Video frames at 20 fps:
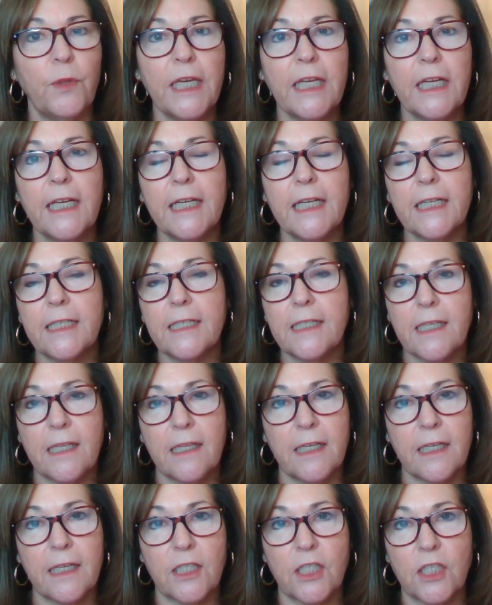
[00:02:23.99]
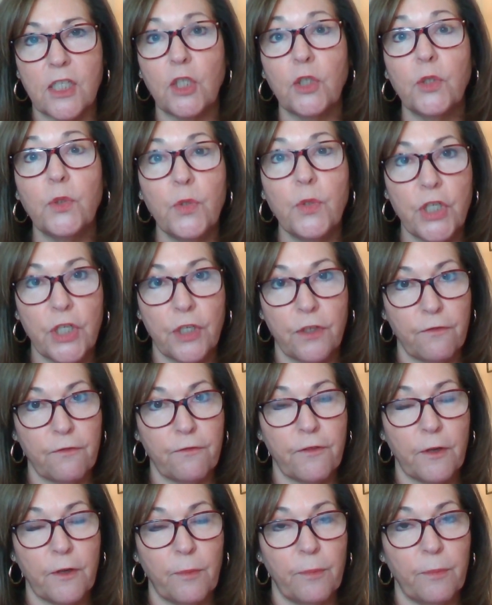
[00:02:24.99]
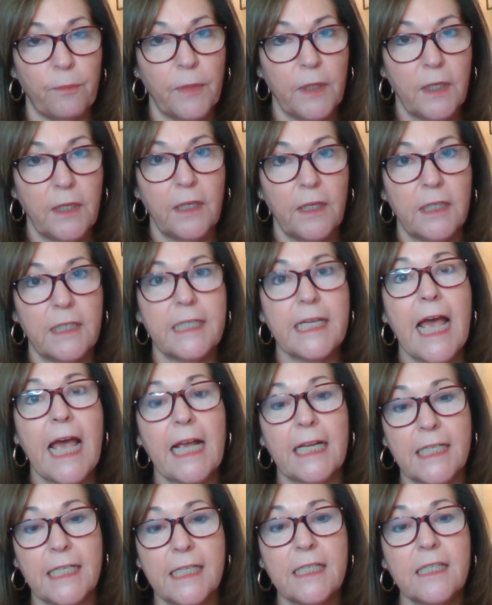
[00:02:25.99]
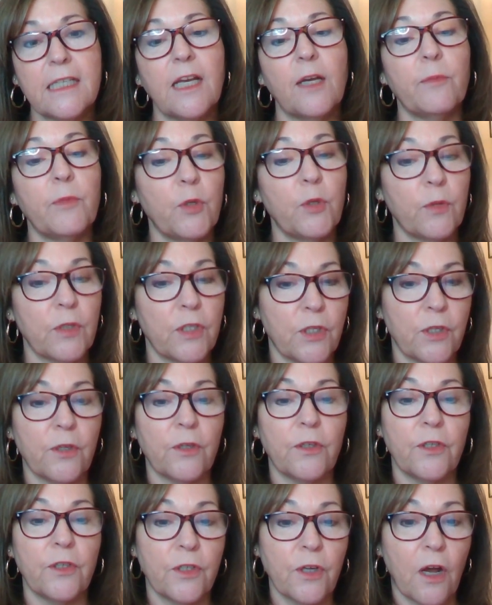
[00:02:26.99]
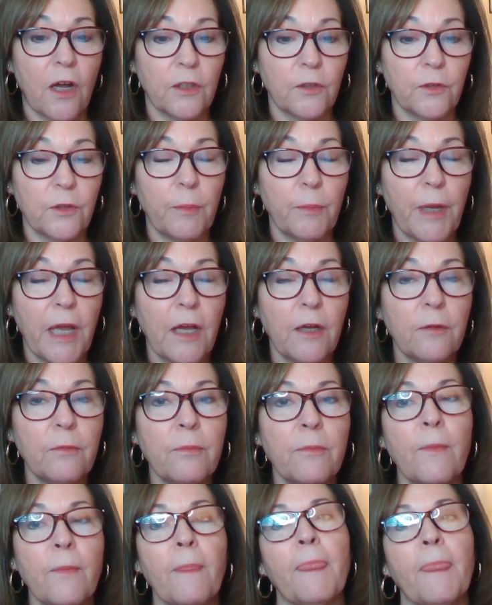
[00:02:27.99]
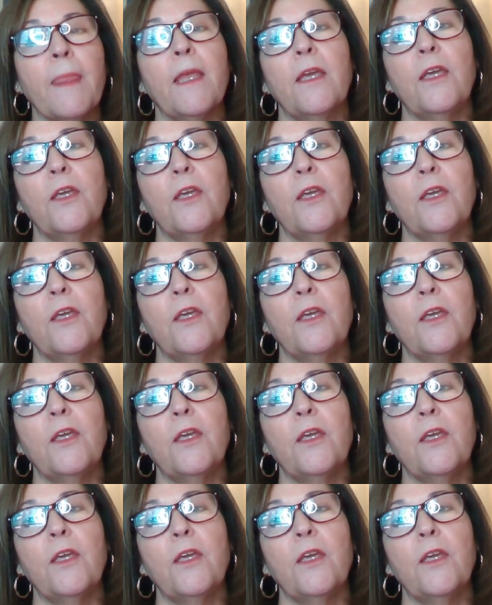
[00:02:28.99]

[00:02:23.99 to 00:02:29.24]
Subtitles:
You get an exclusion from taxes up to a certain dollar amount.